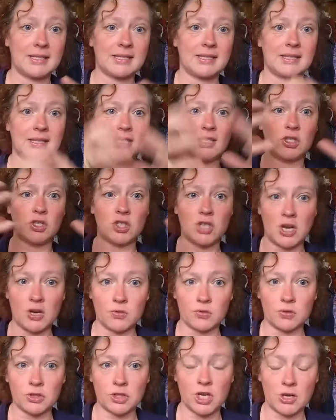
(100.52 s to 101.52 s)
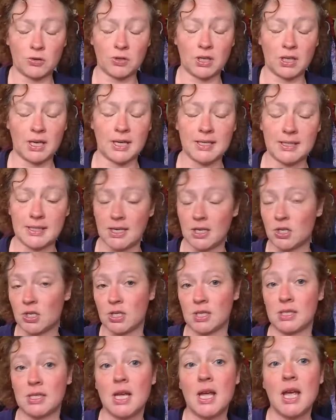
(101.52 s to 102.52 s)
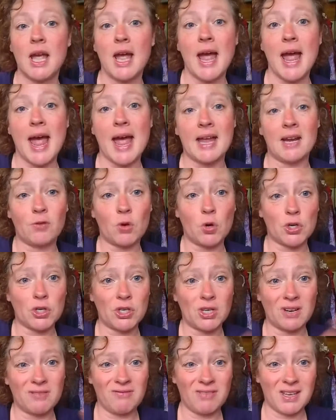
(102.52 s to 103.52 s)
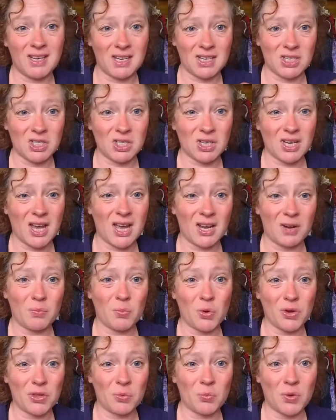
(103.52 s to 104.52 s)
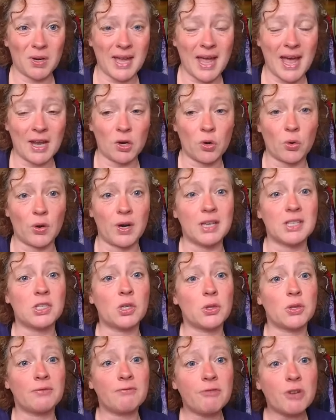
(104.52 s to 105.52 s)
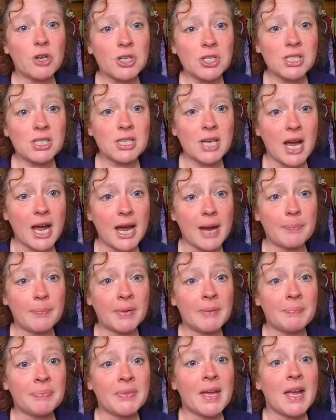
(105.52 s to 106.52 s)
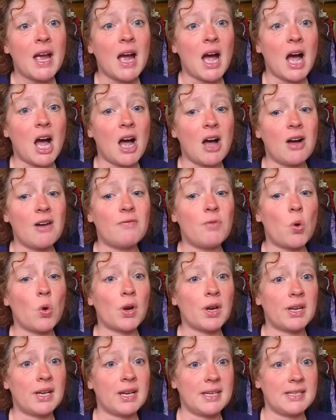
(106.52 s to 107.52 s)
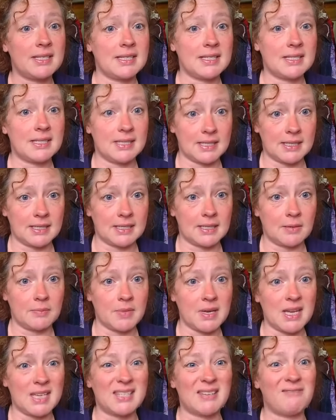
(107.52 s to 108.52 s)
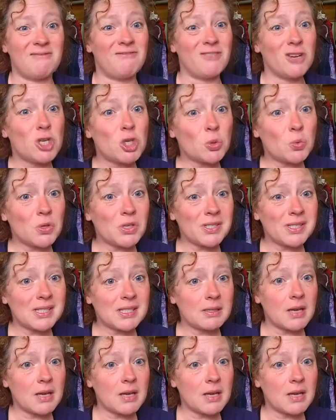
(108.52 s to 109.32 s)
these are generalizations, and of course you can fit into kind of more than one category. So the first type of organizing system is a visual